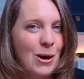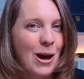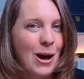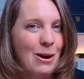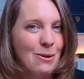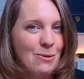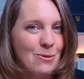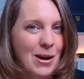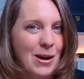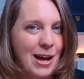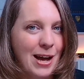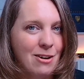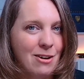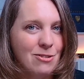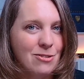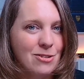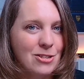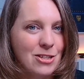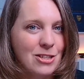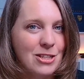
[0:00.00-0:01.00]

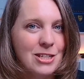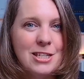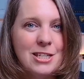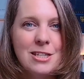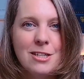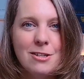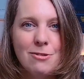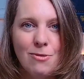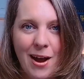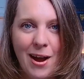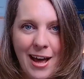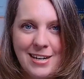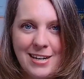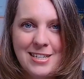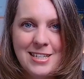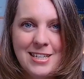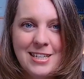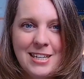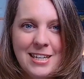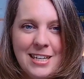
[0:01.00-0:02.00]
around this
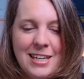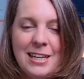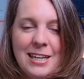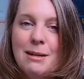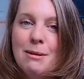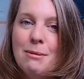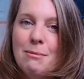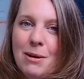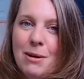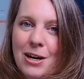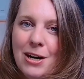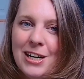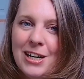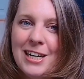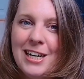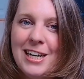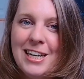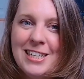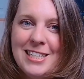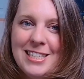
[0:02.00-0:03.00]
thread in
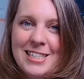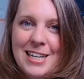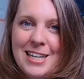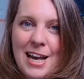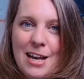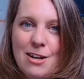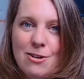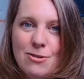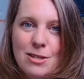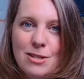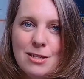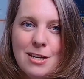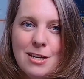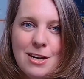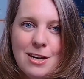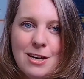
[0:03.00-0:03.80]
marketing and sales.